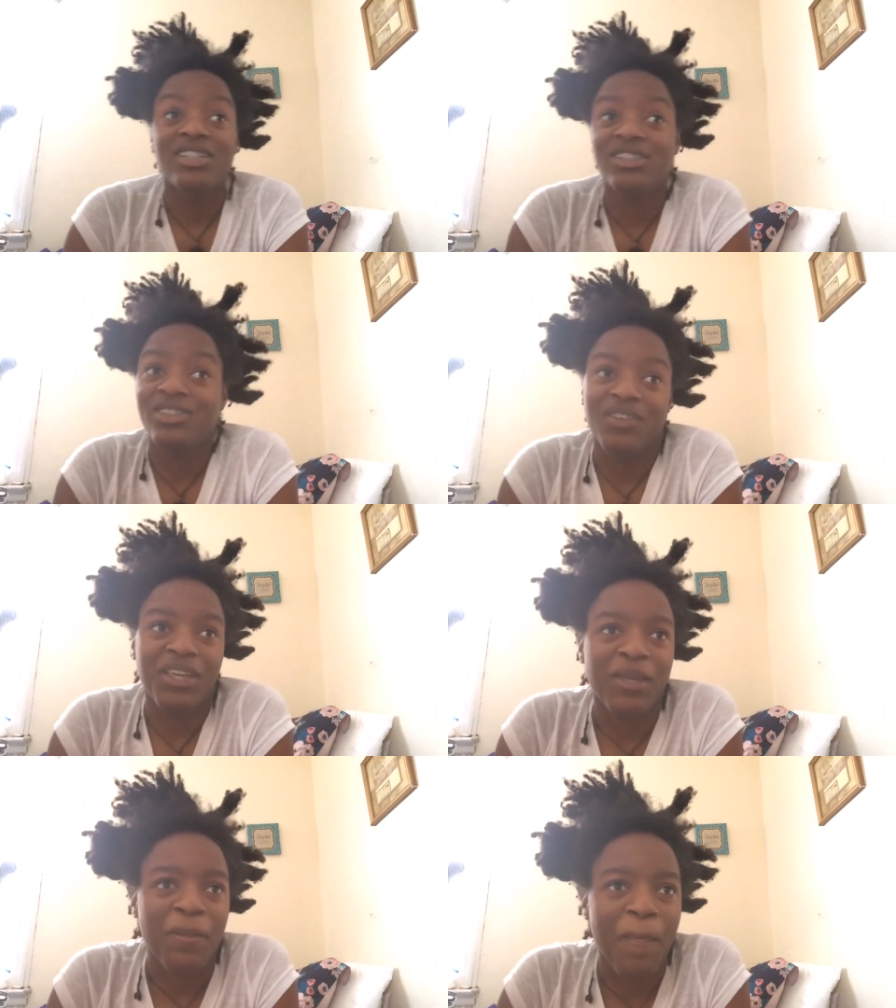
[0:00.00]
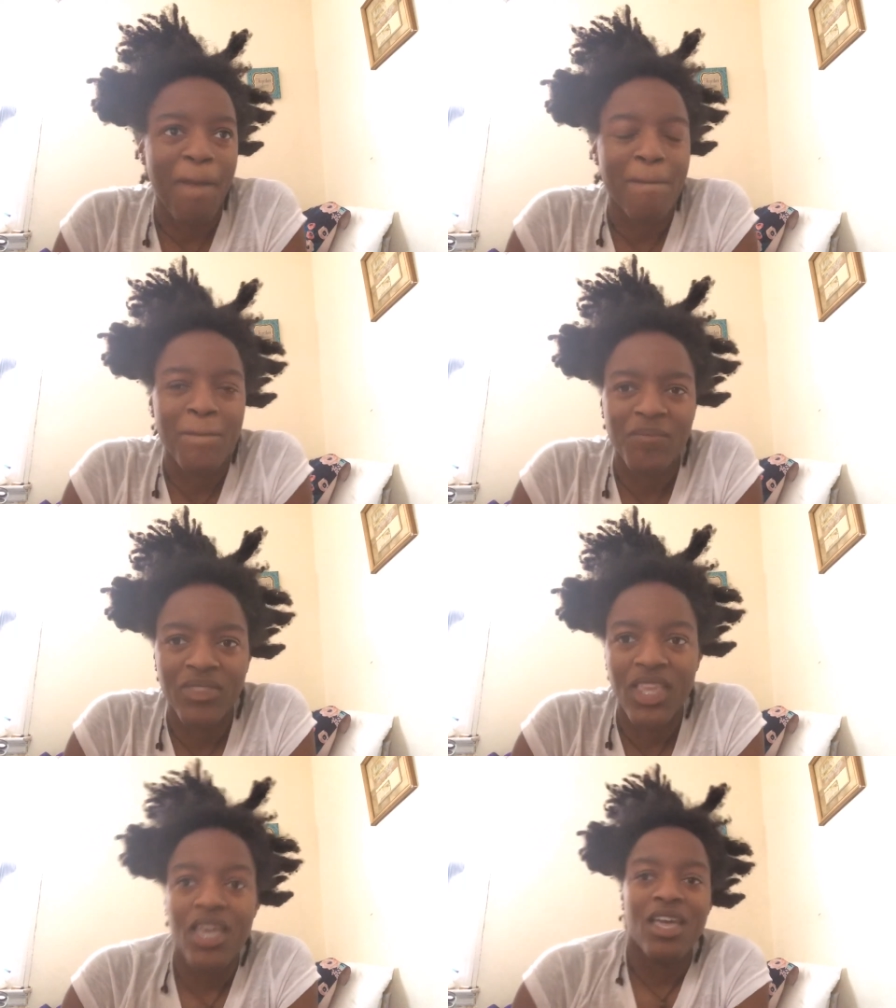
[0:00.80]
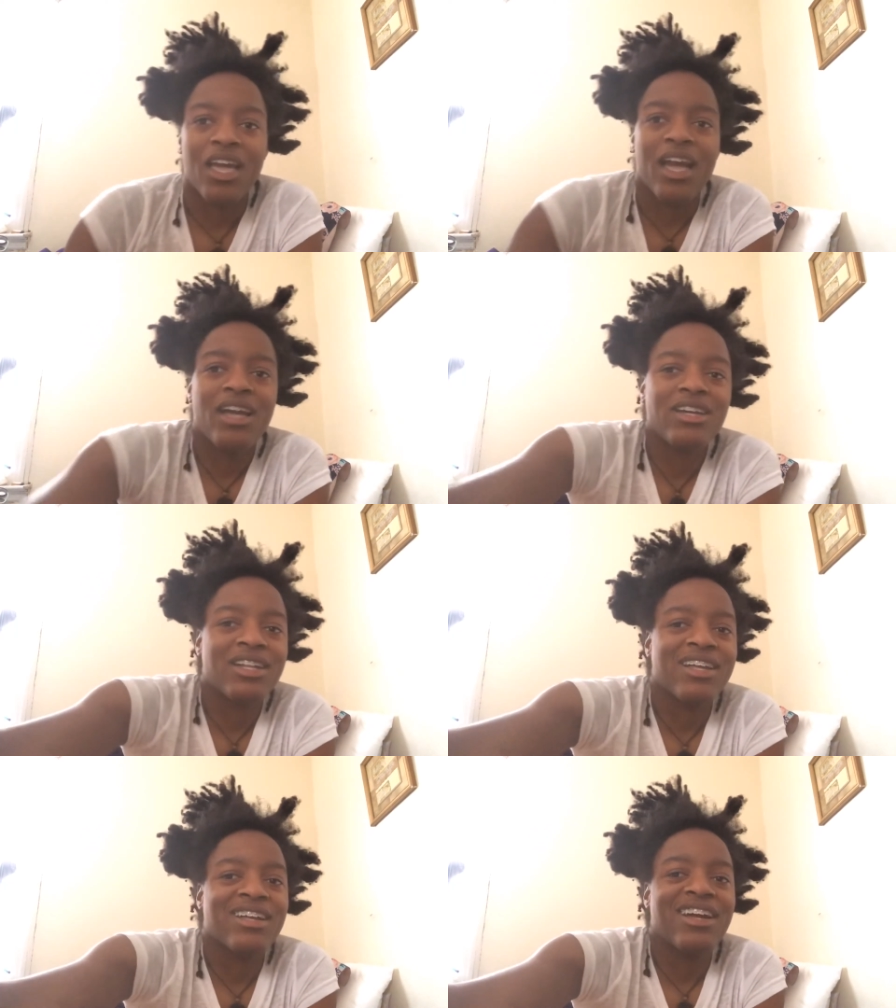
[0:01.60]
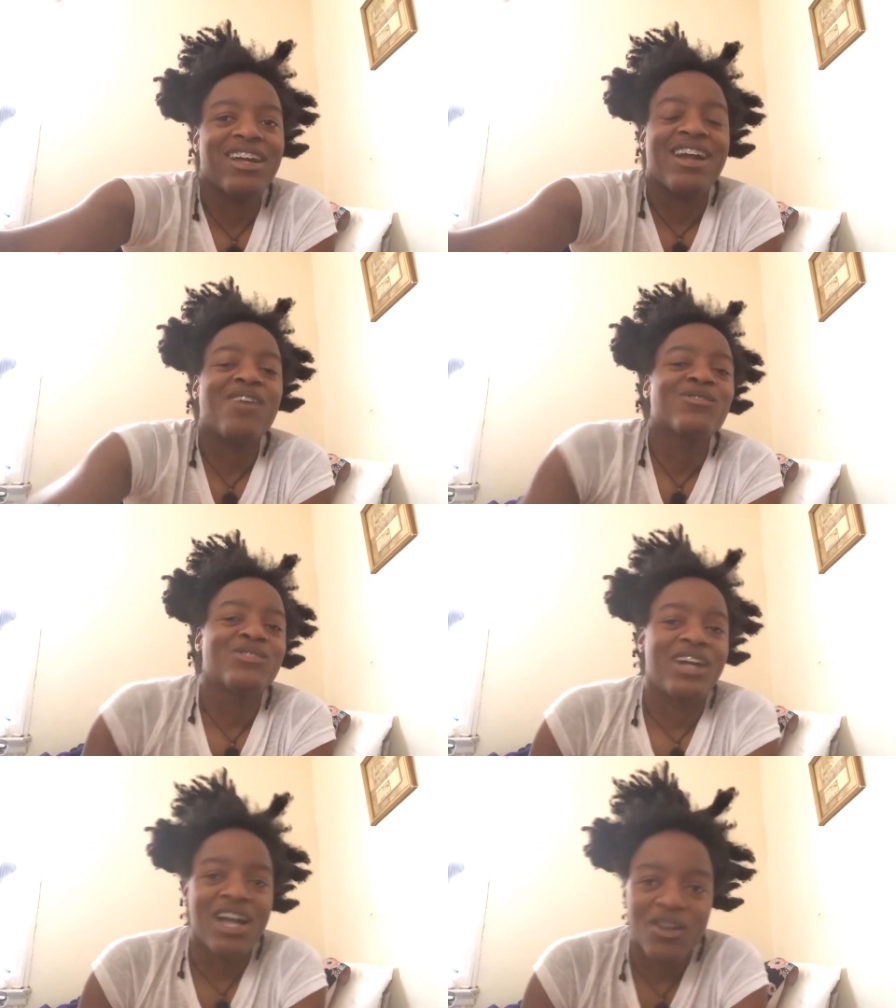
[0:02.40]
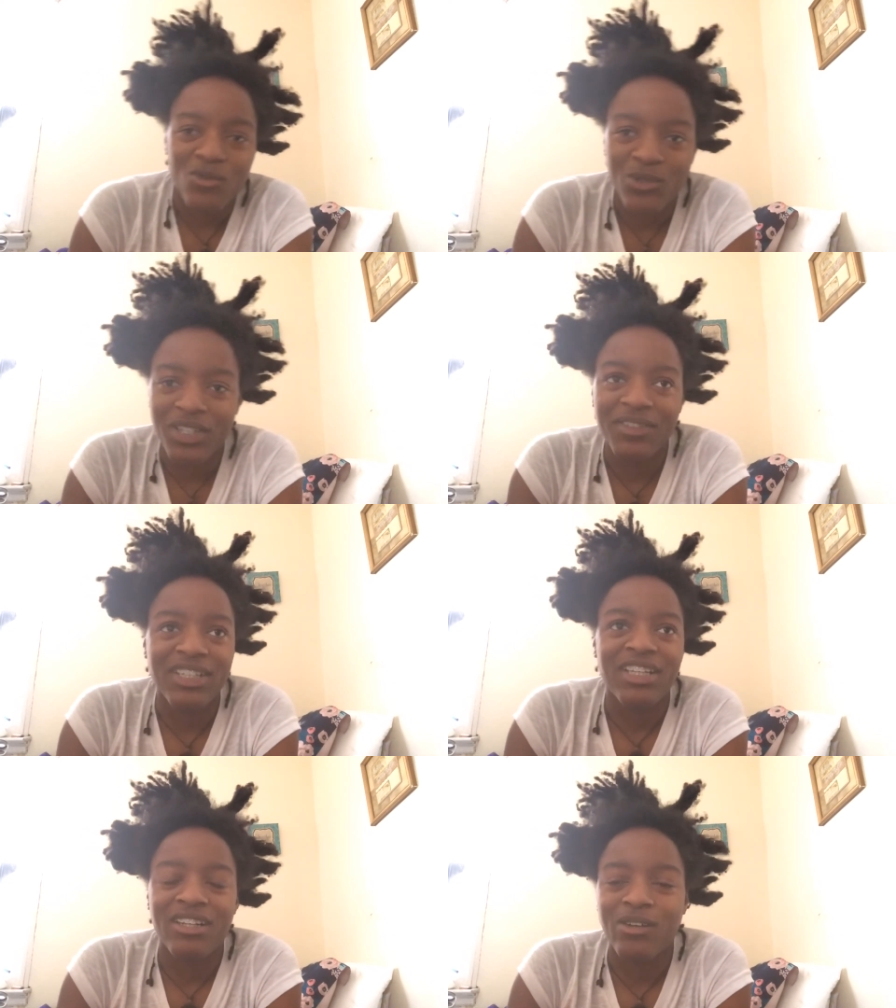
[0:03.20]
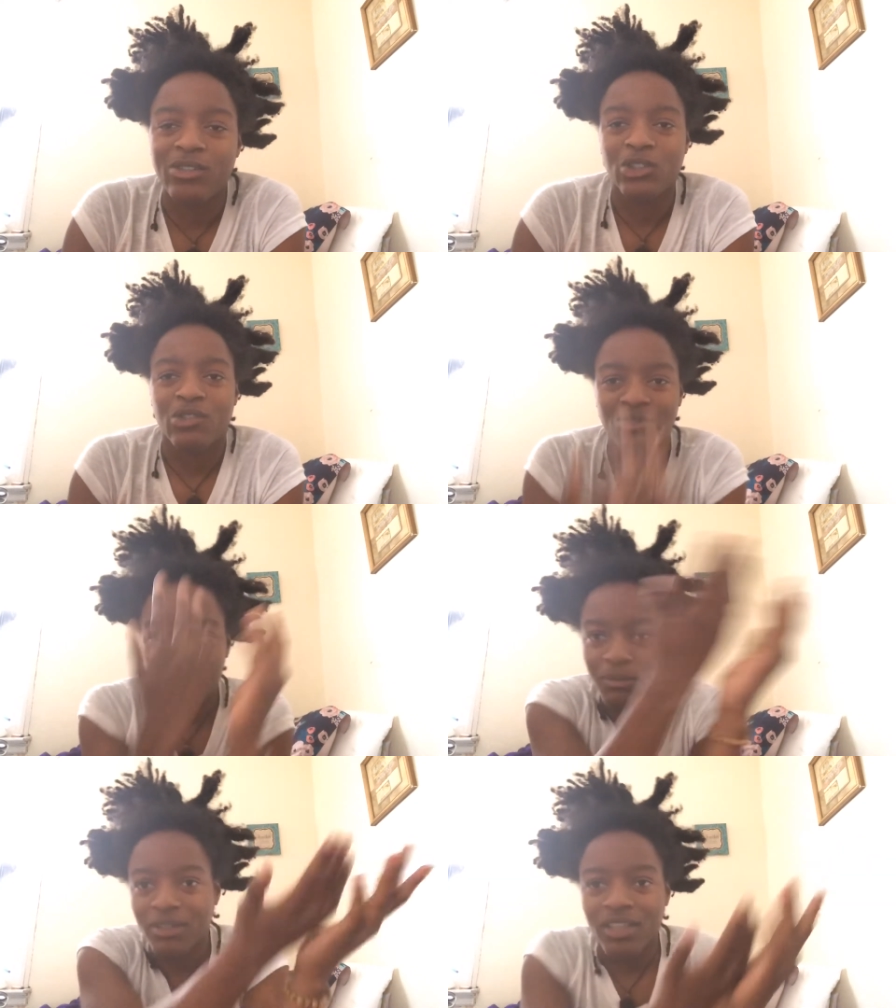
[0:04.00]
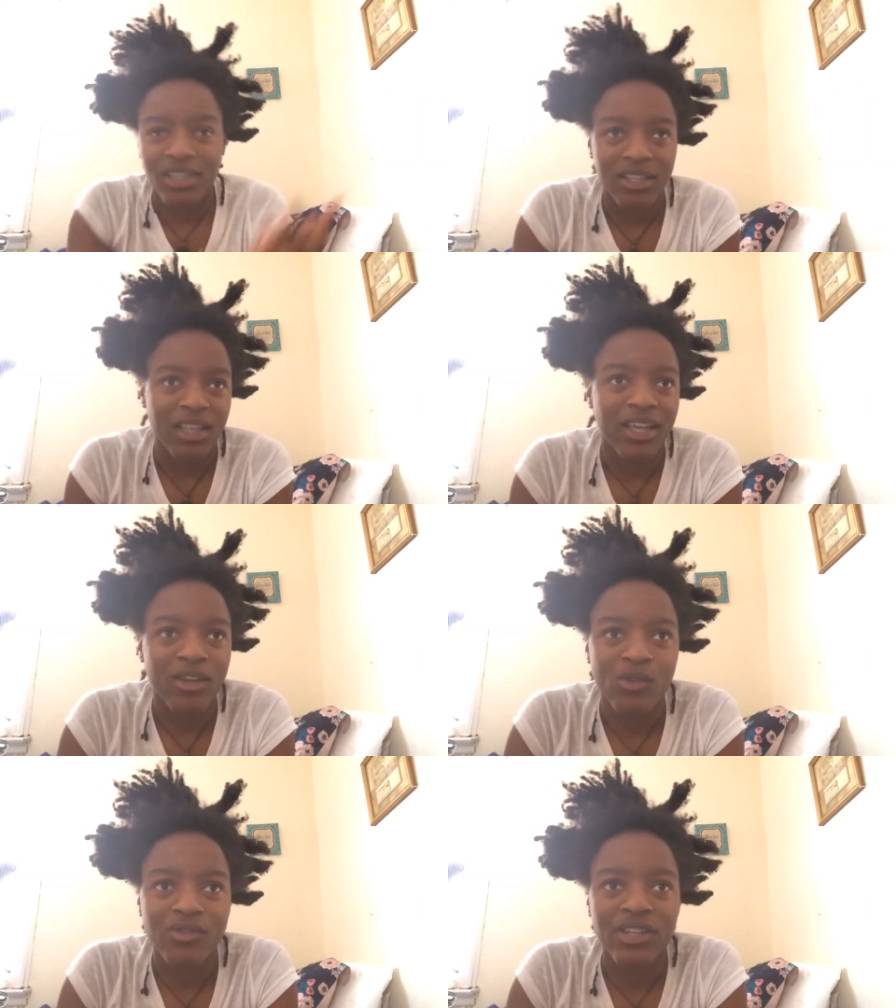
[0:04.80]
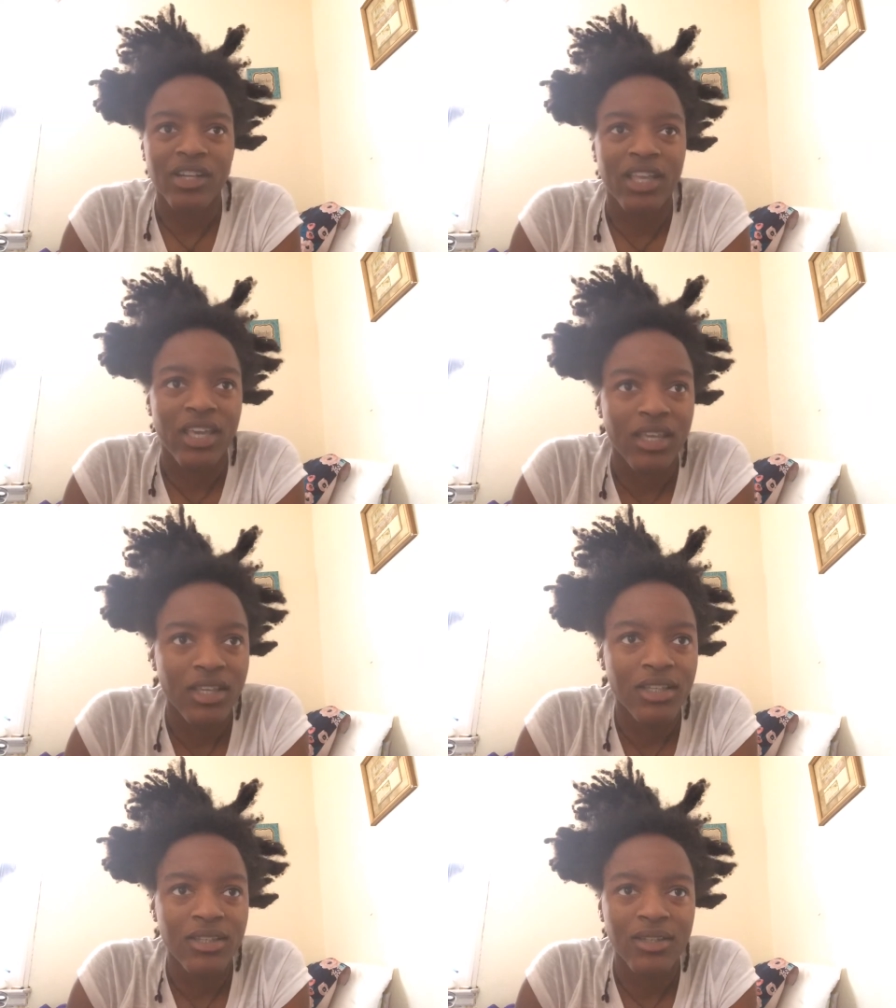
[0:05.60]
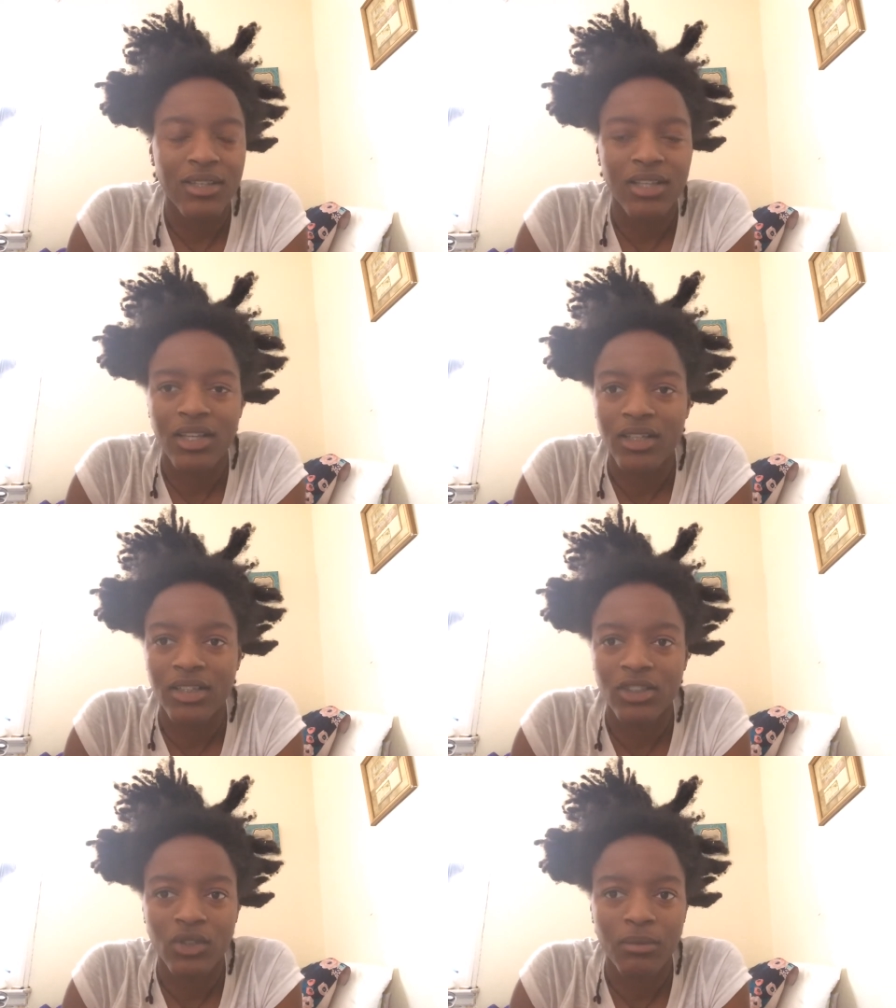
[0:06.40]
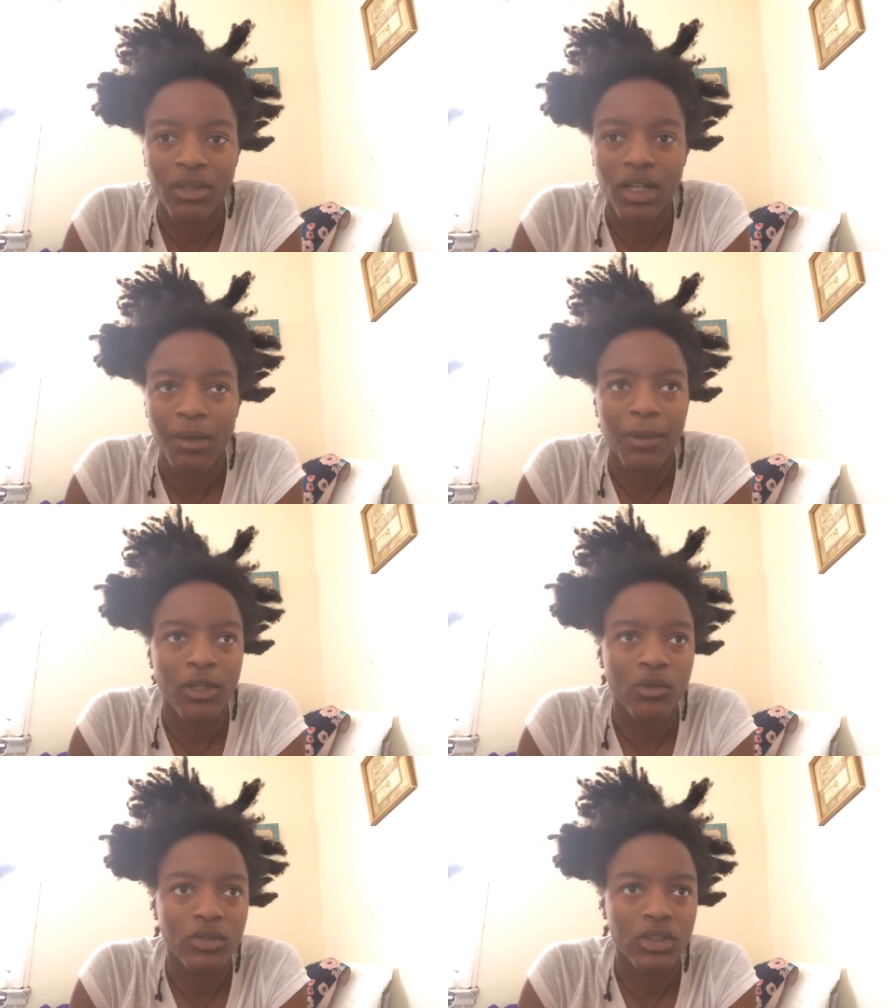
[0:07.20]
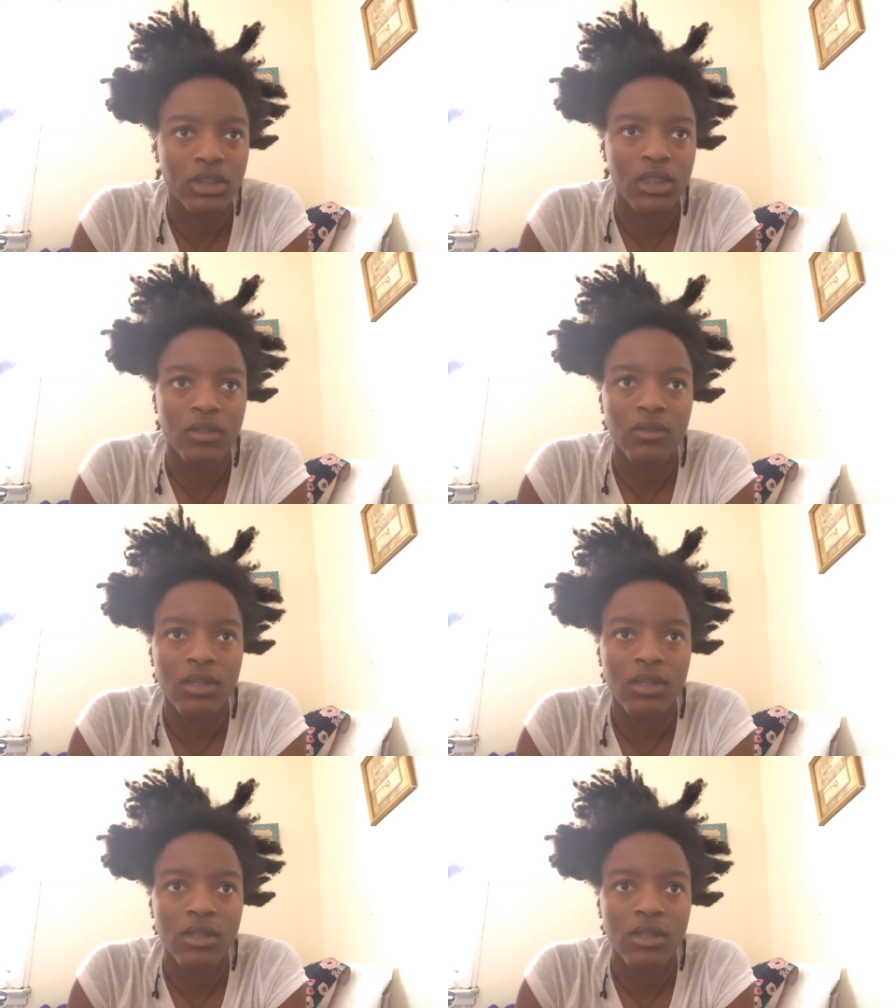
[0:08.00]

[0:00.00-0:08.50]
So yeah. I wrote everything down, so if you see me looking like over, like, that's why I'm looking at my notes and stuff.